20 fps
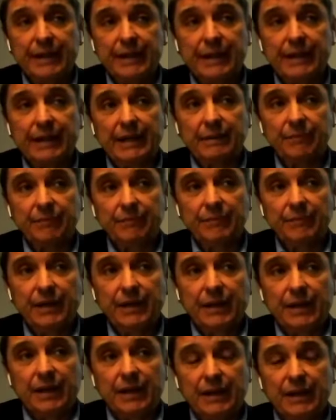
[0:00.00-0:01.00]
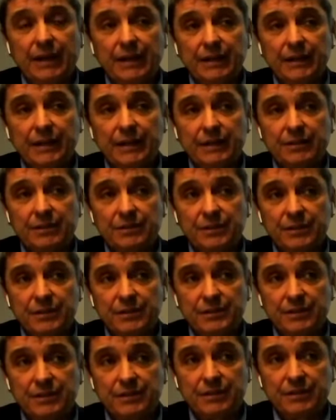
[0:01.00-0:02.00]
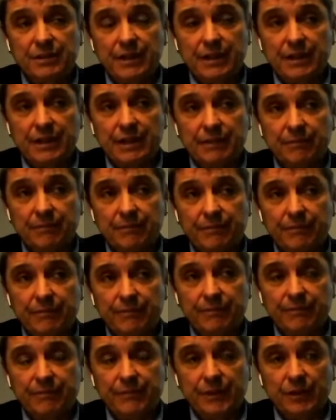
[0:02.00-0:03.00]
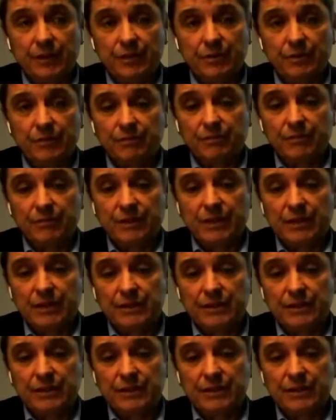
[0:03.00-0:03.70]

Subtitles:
I think there is, you know,